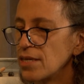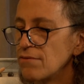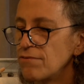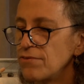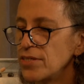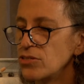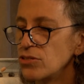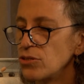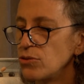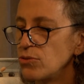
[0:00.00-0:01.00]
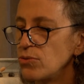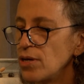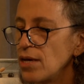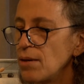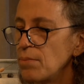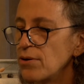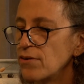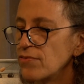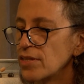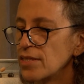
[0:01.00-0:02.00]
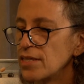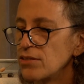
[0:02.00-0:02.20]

It fits you perfectly,